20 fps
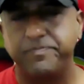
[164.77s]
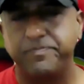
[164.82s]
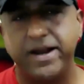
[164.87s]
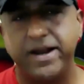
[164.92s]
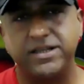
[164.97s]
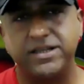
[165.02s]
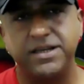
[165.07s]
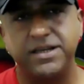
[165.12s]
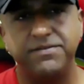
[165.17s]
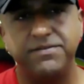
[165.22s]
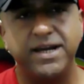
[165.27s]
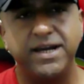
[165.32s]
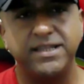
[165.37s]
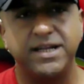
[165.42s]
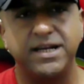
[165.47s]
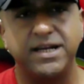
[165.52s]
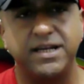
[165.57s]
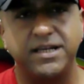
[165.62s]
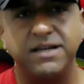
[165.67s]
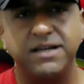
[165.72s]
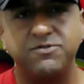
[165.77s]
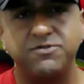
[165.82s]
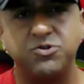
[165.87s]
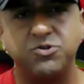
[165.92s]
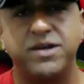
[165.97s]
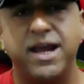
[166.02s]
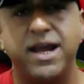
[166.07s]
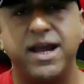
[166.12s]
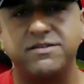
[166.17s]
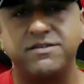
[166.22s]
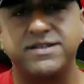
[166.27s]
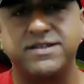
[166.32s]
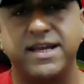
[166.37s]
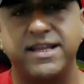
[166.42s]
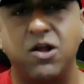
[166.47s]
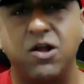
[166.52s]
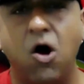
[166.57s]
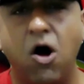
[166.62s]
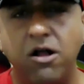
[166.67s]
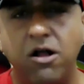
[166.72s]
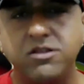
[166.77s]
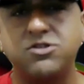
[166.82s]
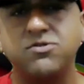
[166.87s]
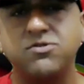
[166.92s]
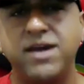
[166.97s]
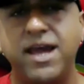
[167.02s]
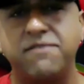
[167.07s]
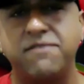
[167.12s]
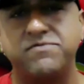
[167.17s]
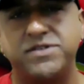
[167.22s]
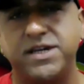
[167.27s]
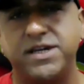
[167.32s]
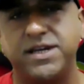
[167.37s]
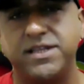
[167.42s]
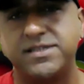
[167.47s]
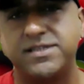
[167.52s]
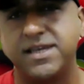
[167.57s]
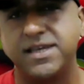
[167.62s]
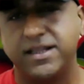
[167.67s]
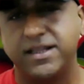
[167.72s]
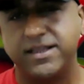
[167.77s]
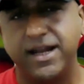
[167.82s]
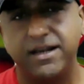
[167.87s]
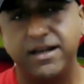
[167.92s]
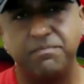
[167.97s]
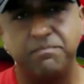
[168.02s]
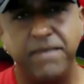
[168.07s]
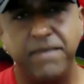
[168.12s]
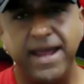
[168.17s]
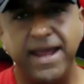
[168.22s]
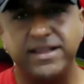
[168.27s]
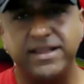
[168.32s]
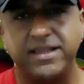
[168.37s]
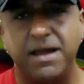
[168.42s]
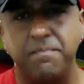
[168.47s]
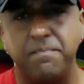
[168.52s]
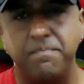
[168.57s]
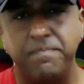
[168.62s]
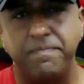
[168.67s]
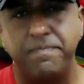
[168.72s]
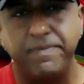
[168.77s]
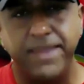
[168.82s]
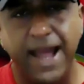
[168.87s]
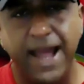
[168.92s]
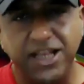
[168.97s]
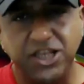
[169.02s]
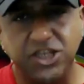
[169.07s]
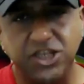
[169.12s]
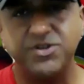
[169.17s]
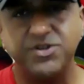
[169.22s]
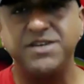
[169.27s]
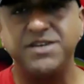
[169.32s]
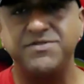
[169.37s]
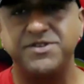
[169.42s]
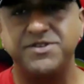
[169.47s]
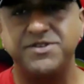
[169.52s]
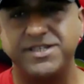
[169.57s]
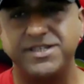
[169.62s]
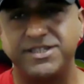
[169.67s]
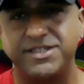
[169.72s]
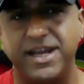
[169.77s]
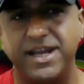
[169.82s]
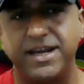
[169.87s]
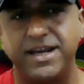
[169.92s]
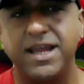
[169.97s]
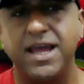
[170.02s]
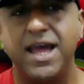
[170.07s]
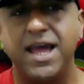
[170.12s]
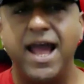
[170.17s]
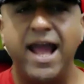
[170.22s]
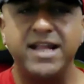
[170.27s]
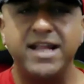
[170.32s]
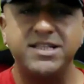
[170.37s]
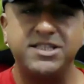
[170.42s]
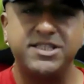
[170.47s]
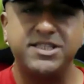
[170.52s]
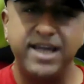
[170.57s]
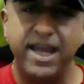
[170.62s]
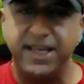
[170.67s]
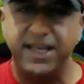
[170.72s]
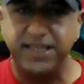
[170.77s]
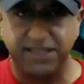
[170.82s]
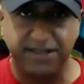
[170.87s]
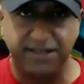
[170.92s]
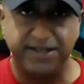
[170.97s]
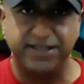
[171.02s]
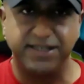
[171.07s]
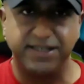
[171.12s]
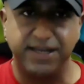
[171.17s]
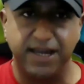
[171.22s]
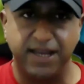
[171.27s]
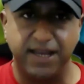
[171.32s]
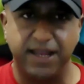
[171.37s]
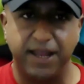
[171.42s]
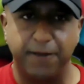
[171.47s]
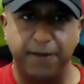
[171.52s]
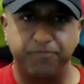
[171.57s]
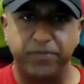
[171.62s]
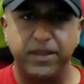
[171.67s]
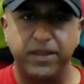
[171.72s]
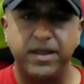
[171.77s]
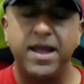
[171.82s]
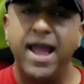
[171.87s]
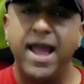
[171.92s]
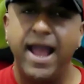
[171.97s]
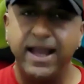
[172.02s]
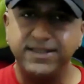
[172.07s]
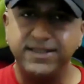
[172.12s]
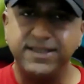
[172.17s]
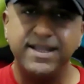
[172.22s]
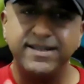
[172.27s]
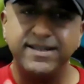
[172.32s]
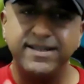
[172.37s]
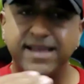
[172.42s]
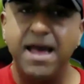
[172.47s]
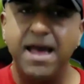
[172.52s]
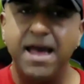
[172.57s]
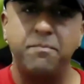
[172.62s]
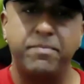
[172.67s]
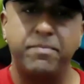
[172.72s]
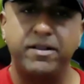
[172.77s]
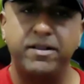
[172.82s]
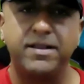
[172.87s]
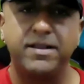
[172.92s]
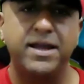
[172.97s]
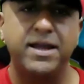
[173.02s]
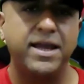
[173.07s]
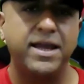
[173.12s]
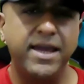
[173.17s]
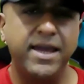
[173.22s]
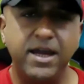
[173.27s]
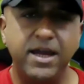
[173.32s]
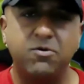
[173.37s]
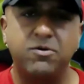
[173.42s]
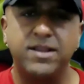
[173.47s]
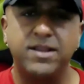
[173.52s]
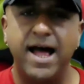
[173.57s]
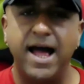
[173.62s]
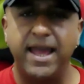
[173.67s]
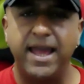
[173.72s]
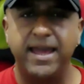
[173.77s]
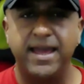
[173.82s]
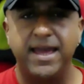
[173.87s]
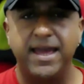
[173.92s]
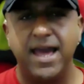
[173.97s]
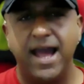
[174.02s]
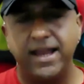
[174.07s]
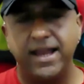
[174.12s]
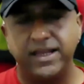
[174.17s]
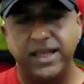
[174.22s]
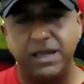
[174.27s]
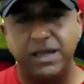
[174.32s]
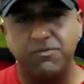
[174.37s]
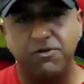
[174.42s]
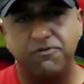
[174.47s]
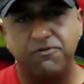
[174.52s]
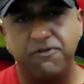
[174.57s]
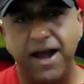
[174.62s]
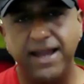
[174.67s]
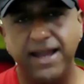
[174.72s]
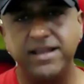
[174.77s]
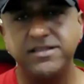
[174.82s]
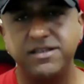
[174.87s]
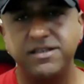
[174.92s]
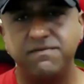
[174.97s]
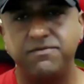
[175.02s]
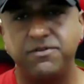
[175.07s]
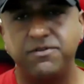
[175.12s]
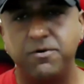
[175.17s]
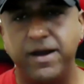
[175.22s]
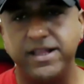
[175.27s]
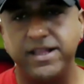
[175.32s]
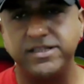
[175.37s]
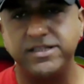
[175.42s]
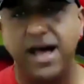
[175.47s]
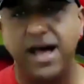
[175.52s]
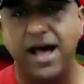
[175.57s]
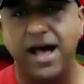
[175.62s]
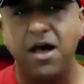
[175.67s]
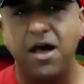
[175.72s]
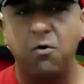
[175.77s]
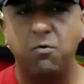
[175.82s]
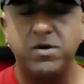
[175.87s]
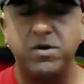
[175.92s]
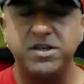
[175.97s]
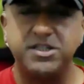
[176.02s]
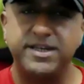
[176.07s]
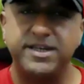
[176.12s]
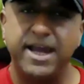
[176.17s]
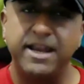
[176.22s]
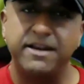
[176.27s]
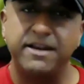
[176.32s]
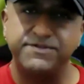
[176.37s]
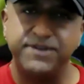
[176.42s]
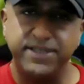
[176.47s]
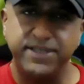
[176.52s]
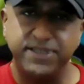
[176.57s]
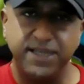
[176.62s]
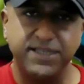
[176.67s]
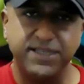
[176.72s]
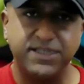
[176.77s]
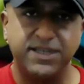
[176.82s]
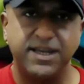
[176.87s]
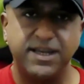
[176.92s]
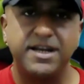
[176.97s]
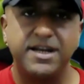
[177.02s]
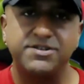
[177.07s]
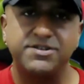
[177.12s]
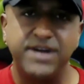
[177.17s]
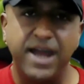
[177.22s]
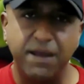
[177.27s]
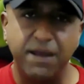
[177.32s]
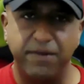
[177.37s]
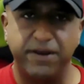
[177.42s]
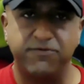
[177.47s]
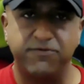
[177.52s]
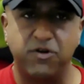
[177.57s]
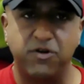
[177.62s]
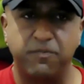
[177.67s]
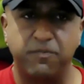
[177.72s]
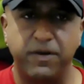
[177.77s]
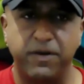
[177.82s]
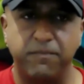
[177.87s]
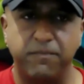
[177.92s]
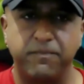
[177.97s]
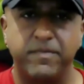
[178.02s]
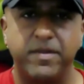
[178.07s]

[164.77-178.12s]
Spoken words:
Bacteria that live together can also have genes that make them naturally resistant and change their DNA. As an example, E. coli and Haemophilus influenza, which can resist trimethoprim.